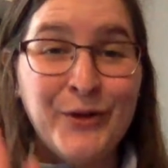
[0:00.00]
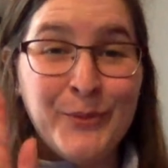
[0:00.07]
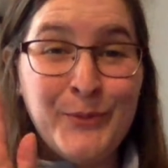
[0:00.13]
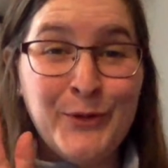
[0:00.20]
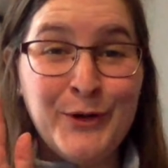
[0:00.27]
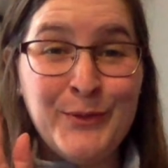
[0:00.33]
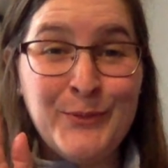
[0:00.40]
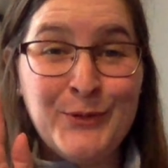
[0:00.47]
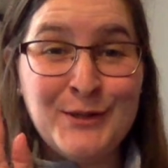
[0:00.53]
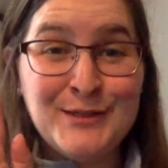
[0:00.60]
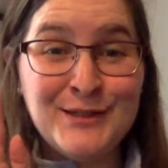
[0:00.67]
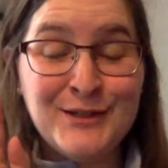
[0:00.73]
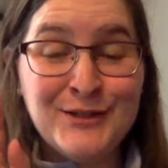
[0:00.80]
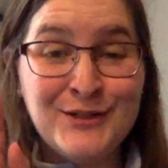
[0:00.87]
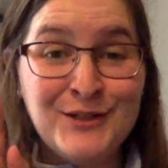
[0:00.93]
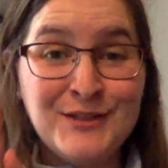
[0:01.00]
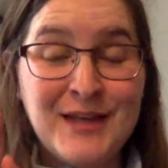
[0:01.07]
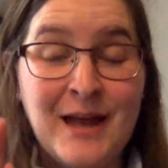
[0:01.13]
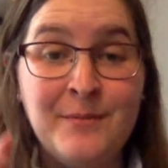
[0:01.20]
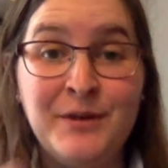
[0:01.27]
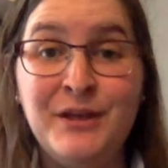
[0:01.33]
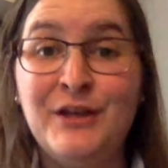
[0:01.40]
Good morning, boys and girls.
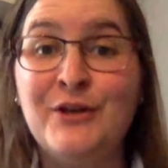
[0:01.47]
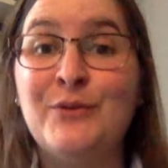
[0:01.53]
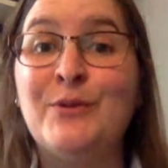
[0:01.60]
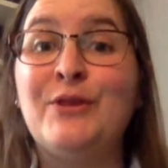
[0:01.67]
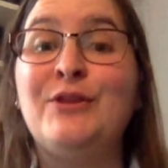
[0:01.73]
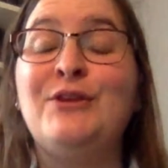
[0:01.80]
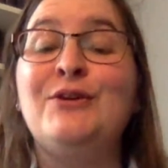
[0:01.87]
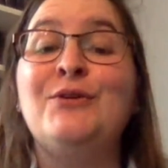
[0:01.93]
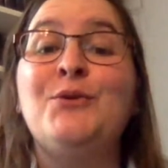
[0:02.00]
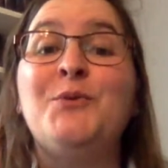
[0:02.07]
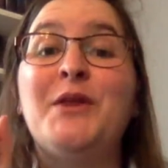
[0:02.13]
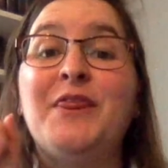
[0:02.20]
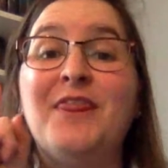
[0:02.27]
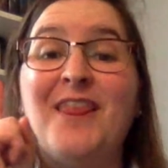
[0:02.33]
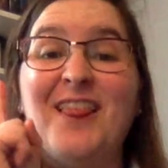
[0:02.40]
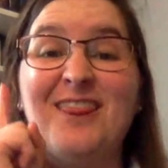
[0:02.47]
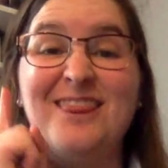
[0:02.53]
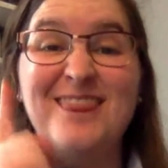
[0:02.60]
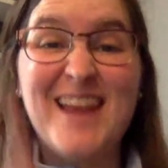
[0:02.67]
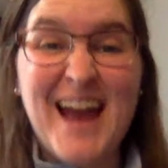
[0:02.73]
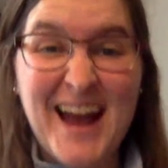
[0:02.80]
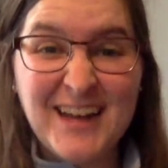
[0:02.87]
I'm here with you with the
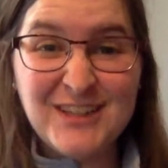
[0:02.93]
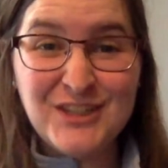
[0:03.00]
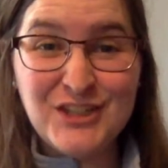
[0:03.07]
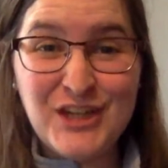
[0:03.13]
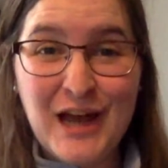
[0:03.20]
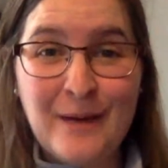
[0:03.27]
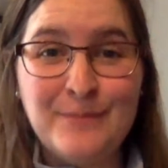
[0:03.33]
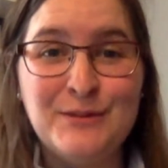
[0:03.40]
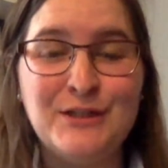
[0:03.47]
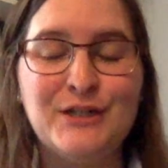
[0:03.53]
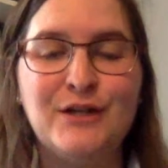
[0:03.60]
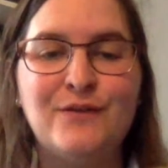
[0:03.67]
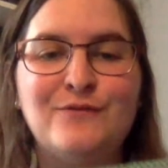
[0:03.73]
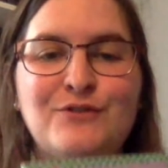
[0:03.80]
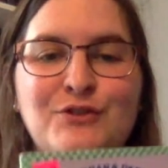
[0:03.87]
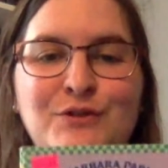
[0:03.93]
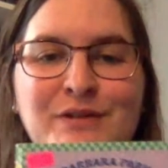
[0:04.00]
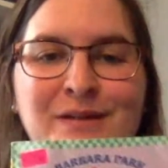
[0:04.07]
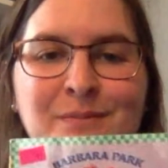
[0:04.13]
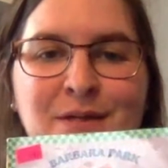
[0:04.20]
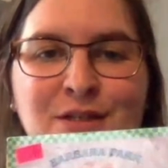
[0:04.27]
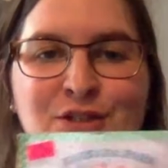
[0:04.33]
last chapter of
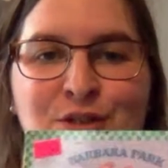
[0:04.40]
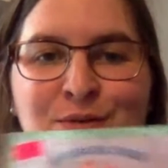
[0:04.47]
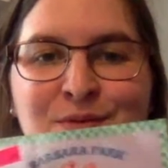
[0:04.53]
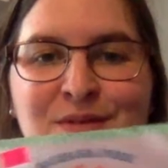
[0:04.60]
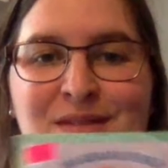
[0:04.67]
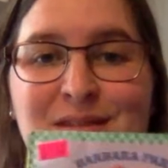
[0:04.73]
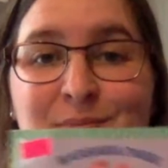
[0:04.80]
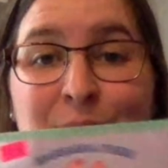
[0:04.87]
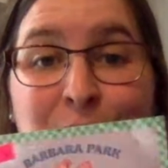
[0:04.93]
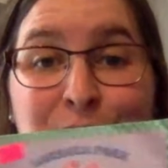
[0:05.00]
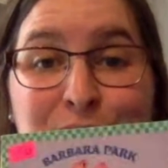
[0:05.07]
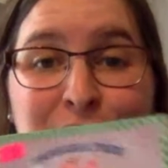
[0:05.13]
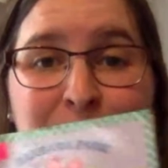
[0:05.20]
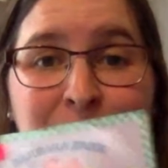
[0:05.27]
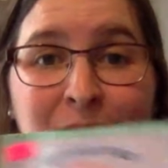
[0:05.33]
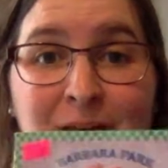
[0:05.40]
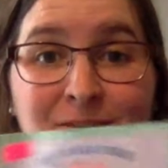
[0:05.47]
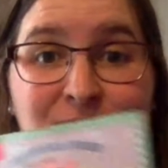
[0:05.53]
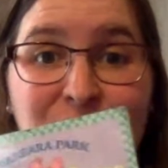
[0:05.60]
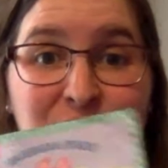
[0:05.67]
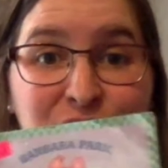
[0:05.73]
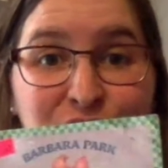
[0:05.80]
Junie B. Jones' Smells Something
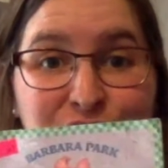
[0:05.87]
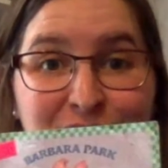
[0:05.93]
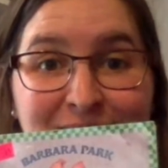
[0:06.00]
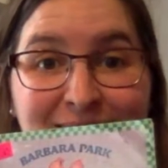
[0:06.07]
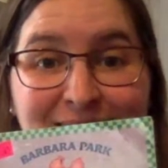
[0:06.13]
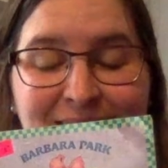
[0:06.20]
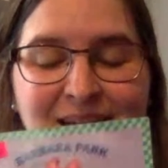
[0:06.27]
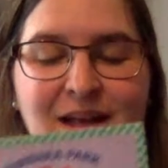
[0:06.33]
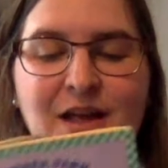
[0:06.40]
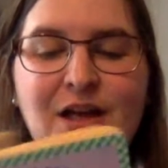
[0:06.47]
Fishy.